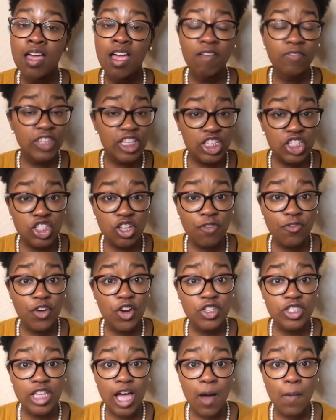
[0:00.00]
If this is your
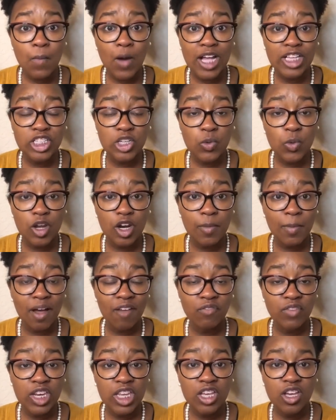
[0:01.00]
first time watching one of
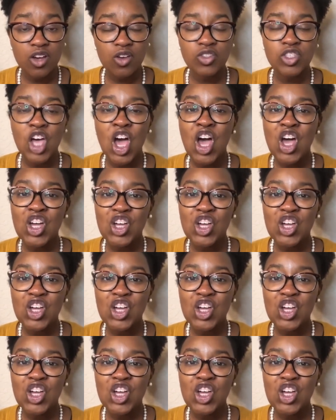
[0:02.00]
my videos,